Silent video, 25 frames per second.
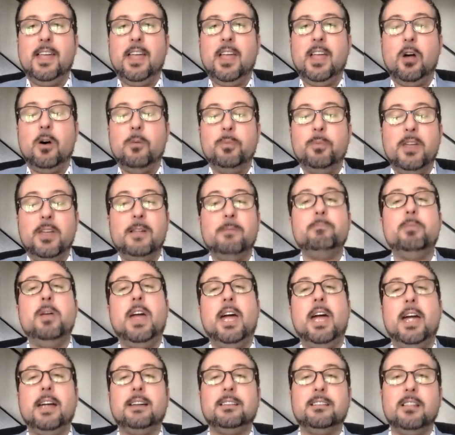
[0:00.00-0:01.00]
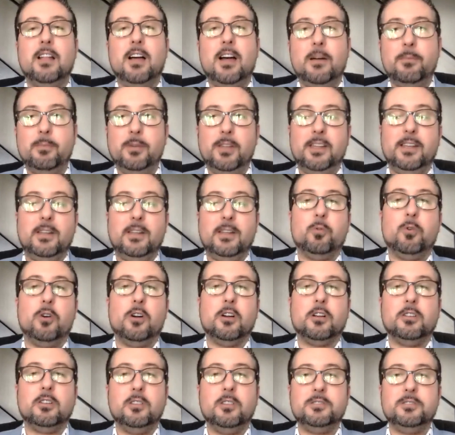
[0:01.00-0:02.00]
help impact lobbying and
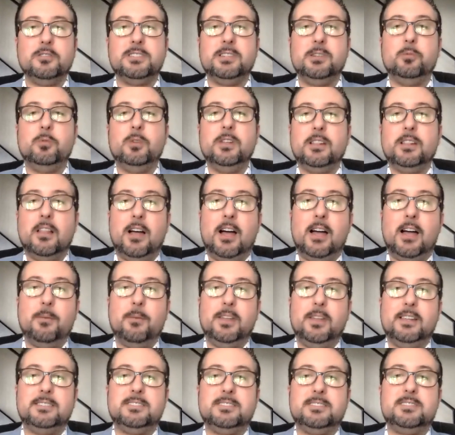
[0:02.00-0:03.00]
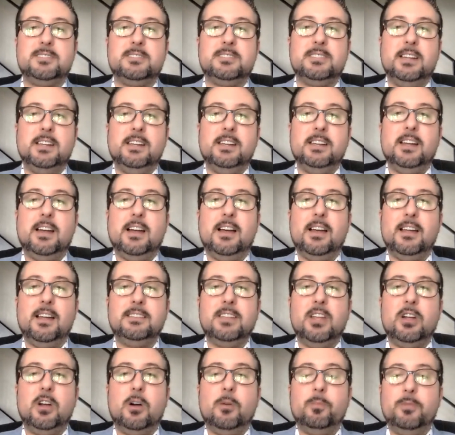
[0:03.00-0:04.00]
work closely with lobbyists
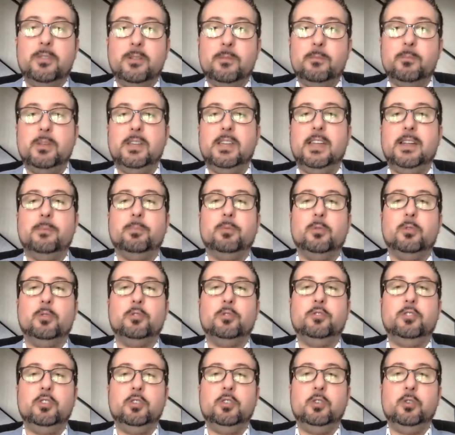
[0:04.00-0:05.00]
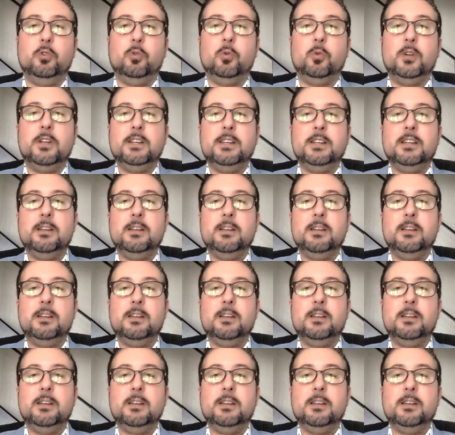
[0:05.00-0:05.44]
to help them be able to